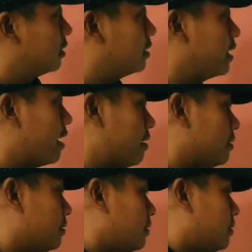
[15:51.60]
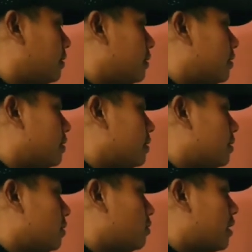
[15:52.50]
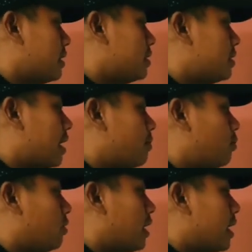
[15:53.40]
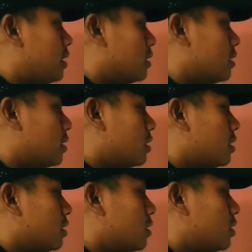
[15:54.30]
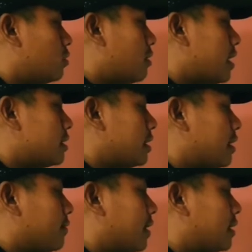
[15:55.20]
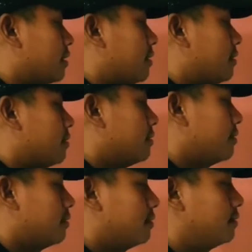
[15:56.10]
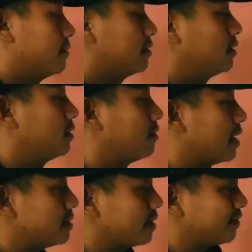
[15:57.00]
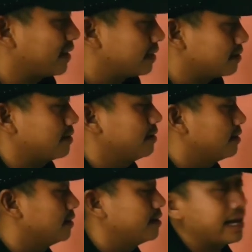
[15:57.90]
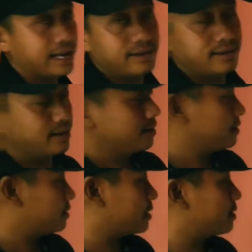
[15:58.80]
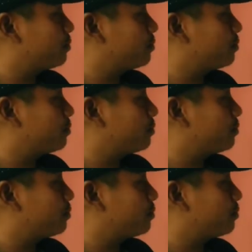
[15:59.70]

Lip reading: Then what is the dipole length? Twice a vector. Twice a vector. Then such a